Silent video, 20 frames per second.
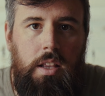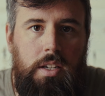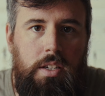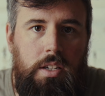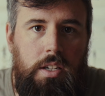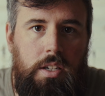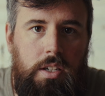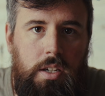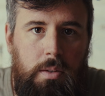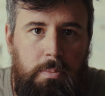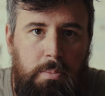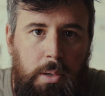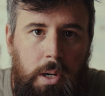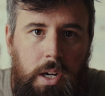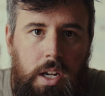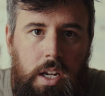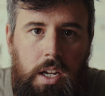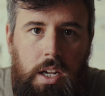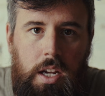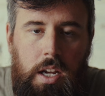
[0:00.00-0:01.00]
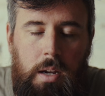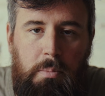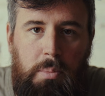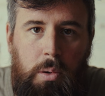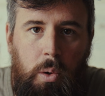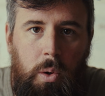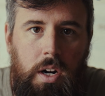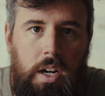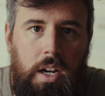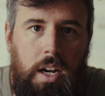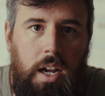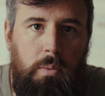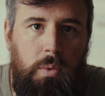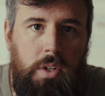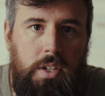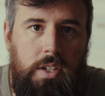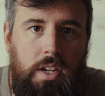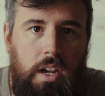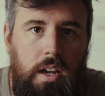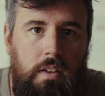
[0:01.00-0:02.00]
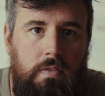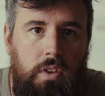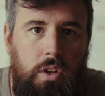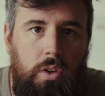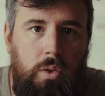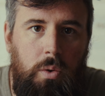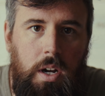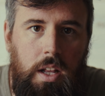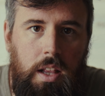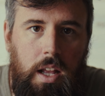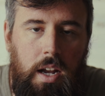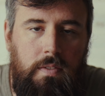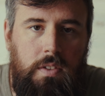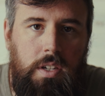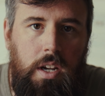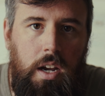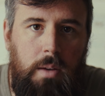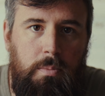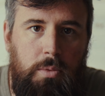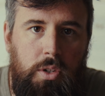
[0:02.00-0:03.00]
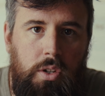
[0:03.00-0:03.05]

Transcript: This is pretty important and will save you a lot of time.